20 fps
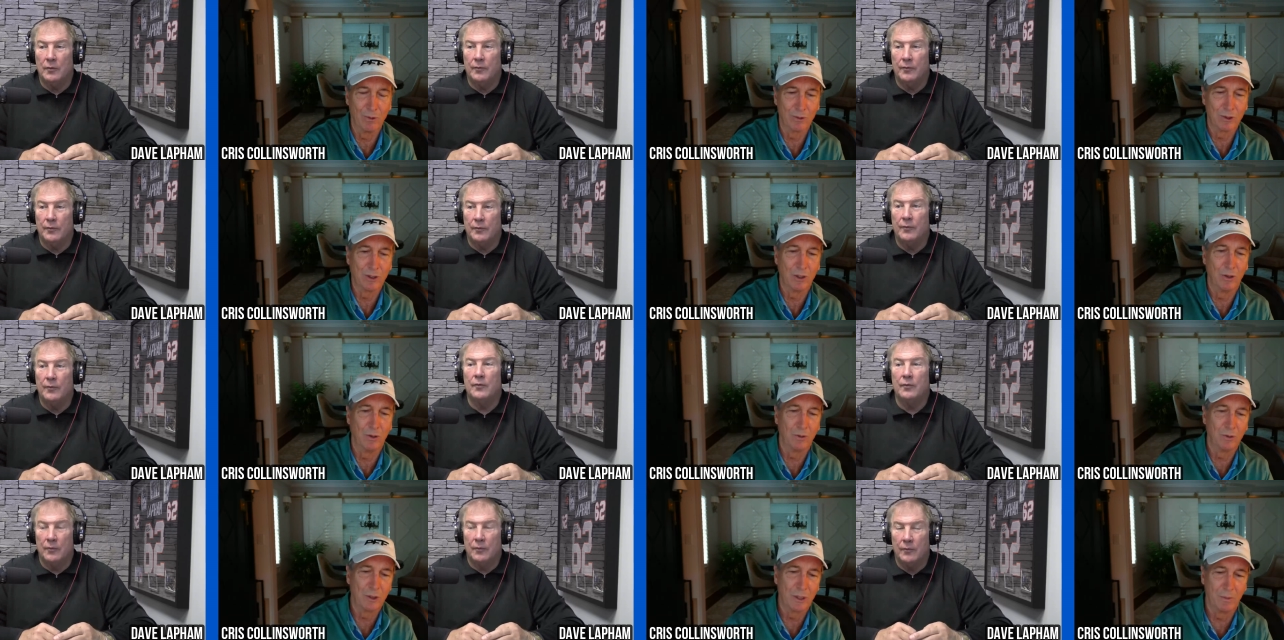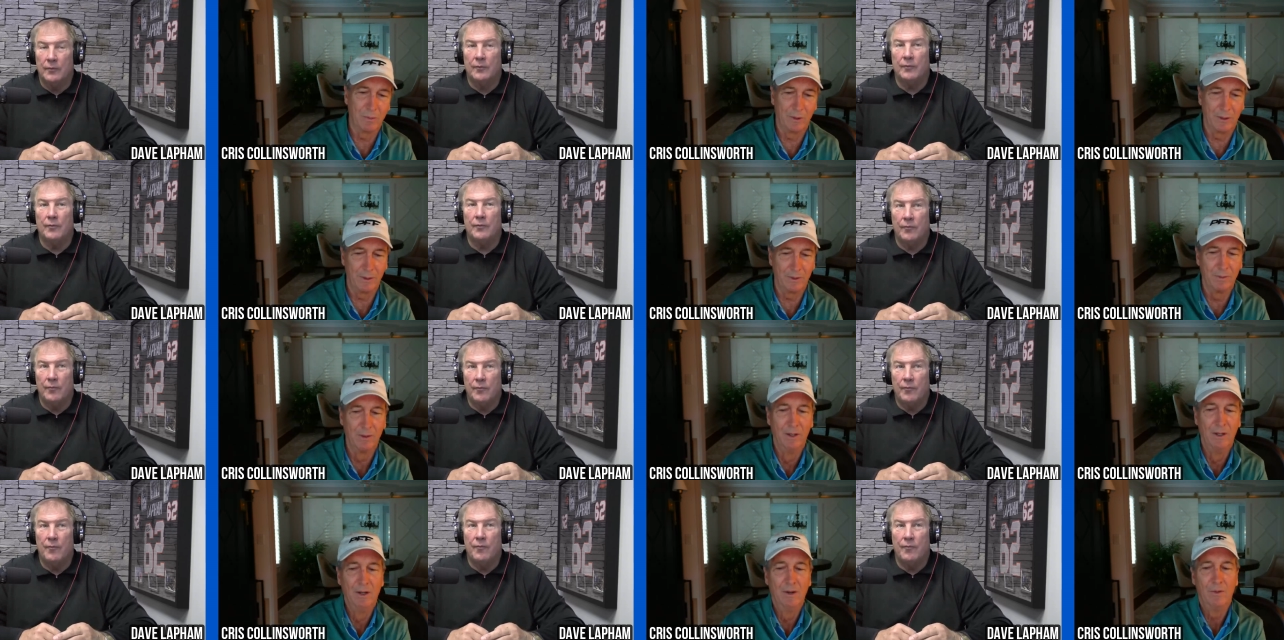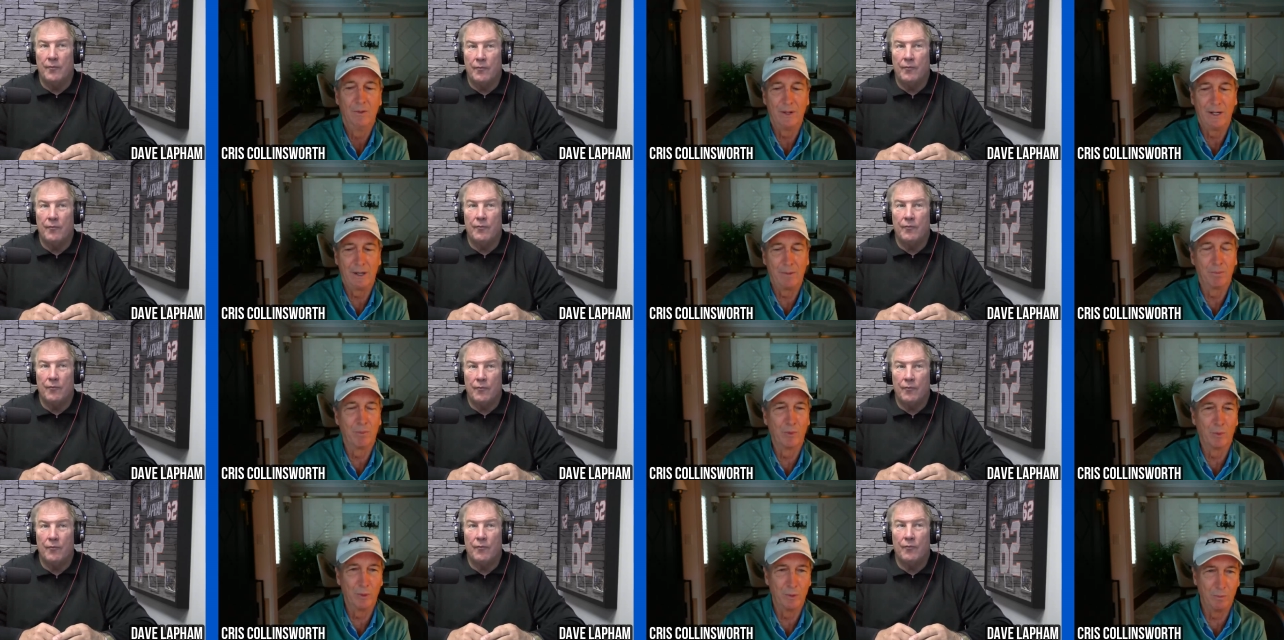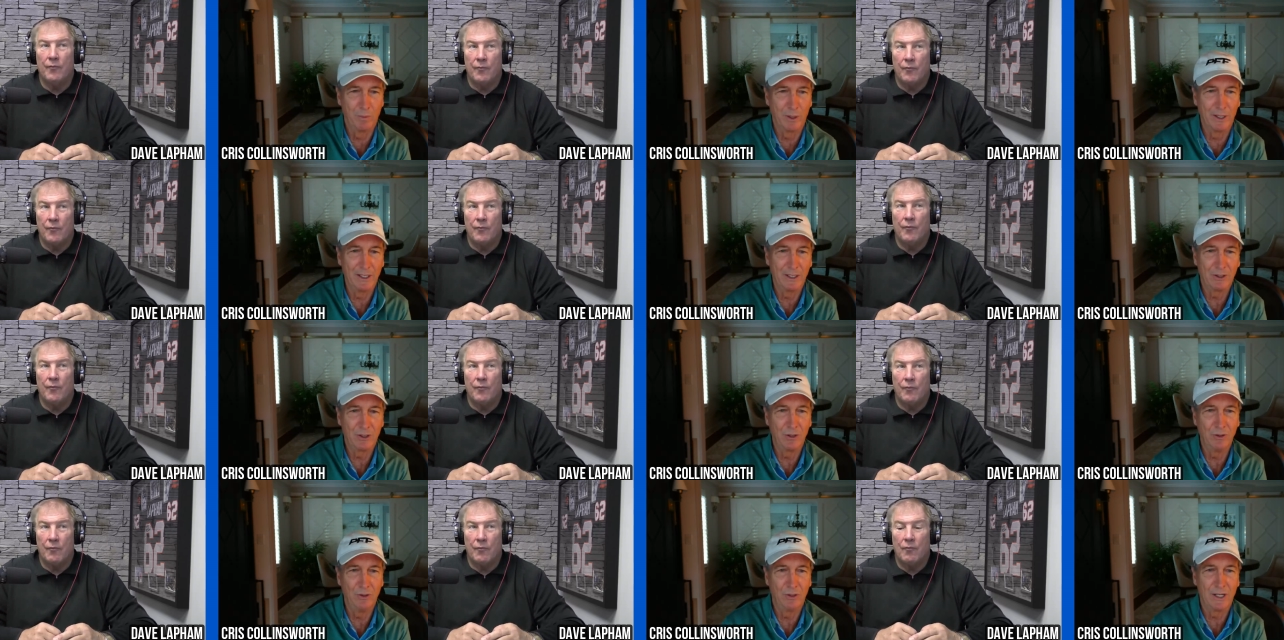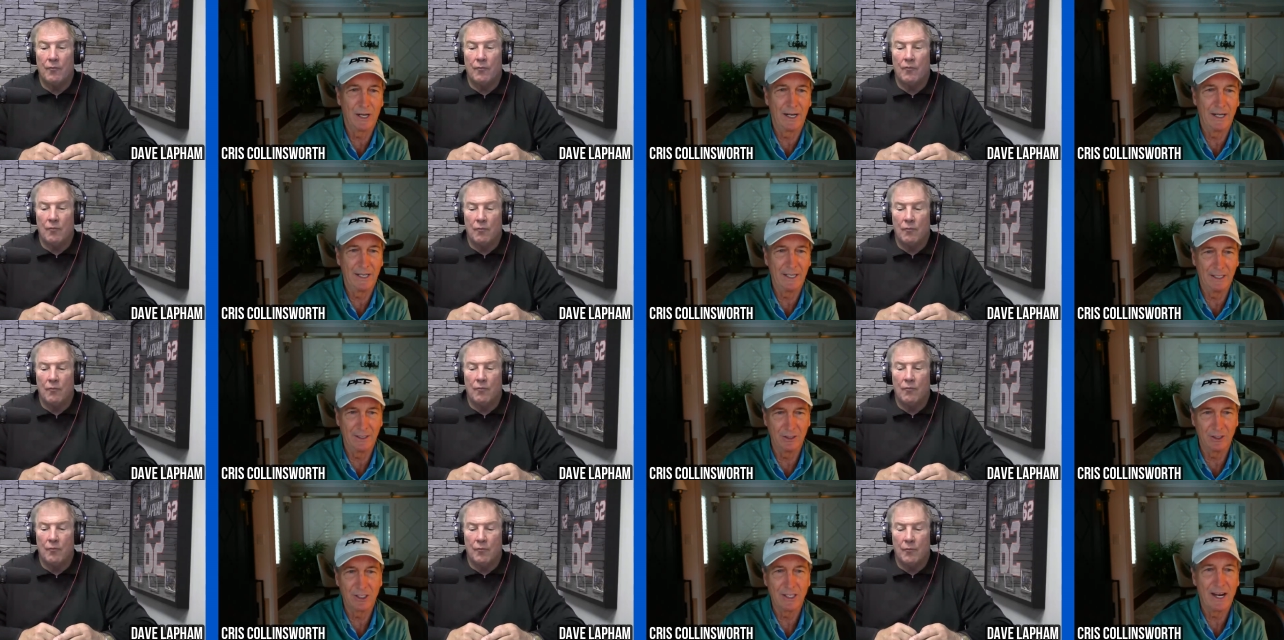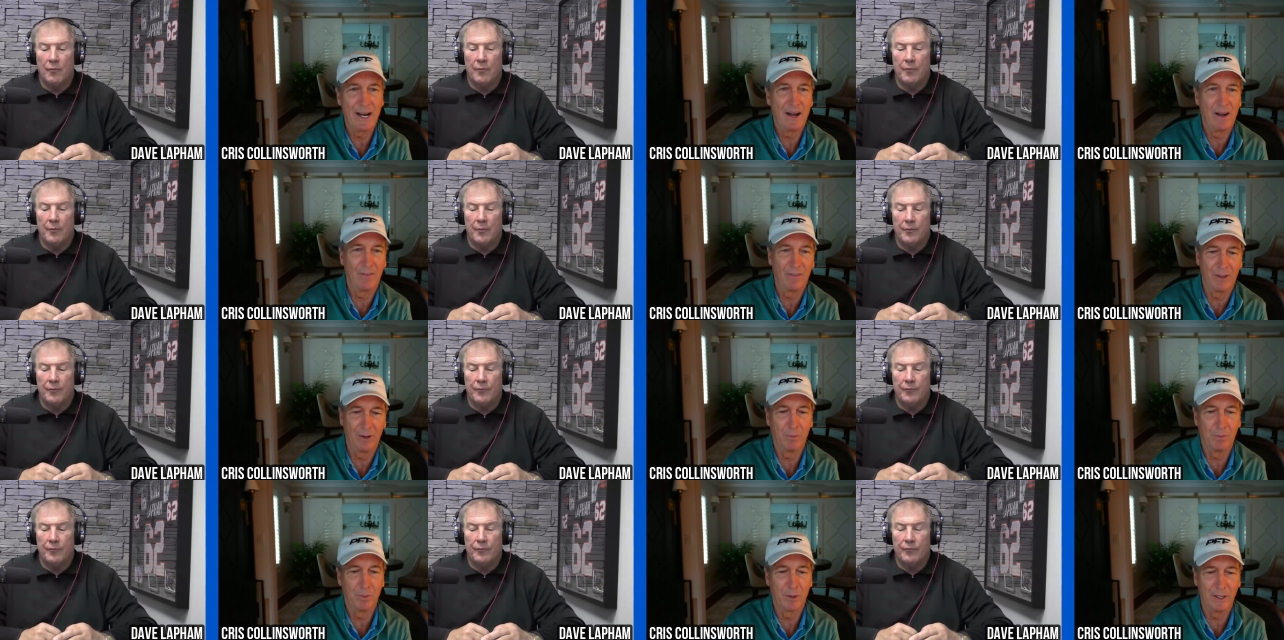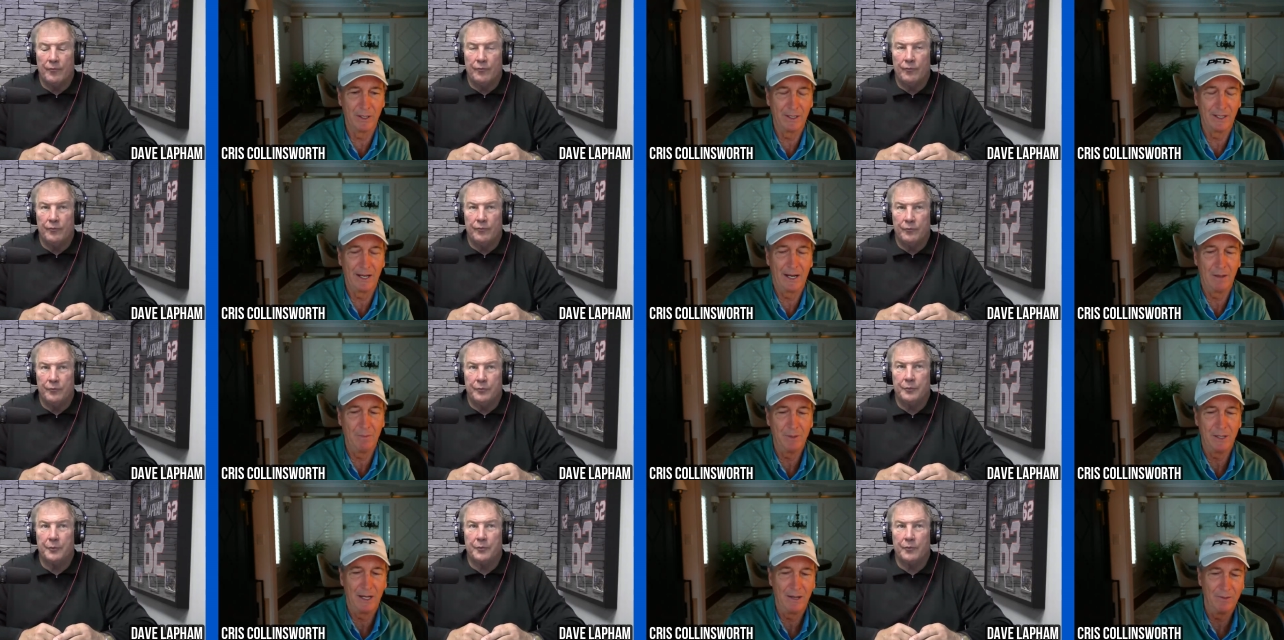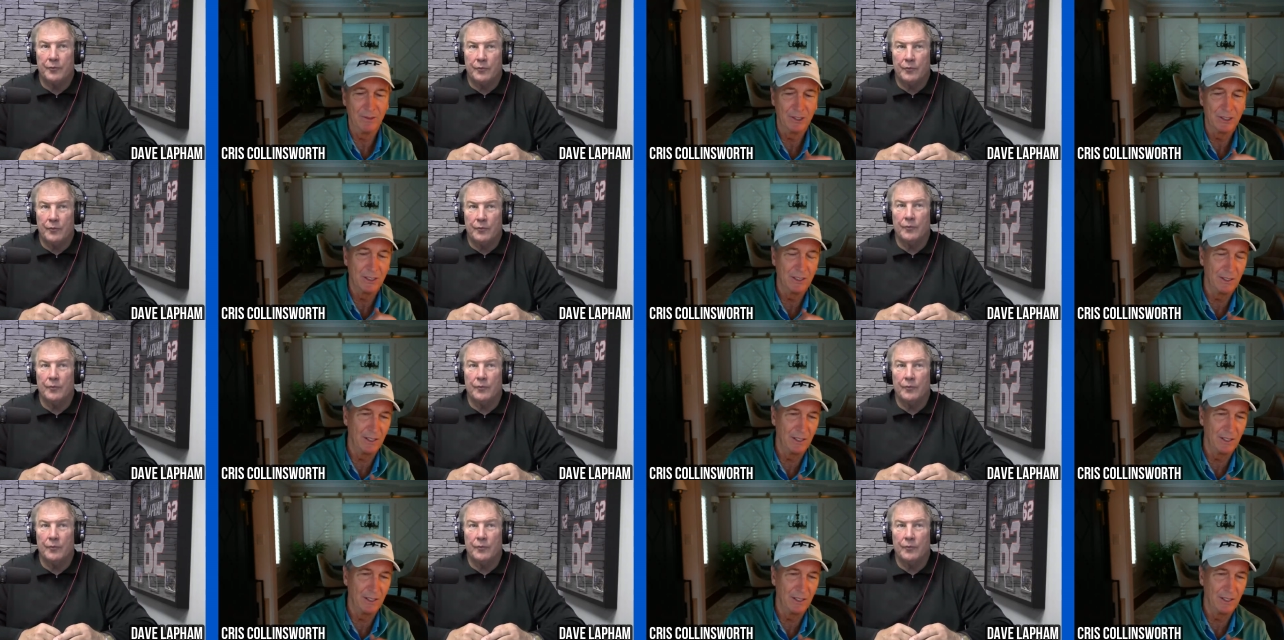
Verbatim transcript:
Speaker 1: So some of the when they would bring two tight ends down, they'll bring Gabe Davis in